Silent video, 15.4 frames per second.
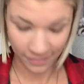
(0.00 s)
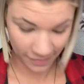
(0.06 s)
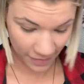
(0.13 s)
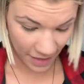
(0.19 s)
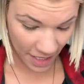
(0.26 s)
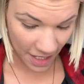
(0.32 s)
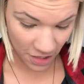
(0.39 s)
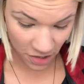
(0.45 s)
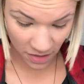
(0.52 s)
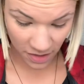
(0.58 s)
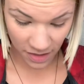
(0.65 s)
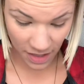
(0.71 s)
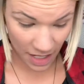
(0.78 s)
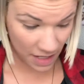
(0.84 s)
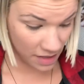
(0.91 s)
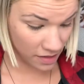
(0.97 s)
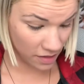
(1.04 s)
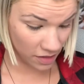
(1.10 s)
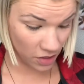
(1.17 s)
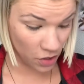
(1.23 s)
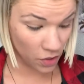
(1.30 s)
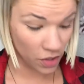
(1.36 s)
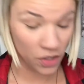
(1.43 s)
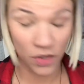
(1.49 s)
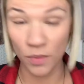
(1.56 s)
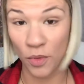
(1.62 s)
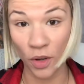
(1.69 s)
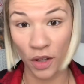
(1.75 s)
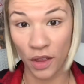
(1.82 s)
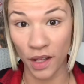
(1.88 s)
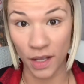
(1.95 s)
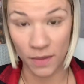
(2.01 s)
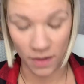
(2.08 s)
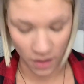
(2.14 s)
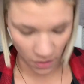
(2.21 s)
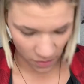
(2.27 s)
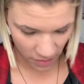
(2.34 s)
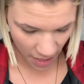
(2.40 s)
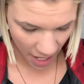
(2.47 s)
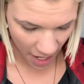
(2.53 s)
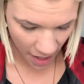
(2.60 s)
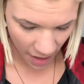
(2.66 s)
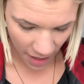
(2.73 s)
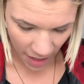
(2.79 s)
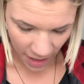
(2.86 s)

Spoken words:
that I just, and you can do more things with those, okay?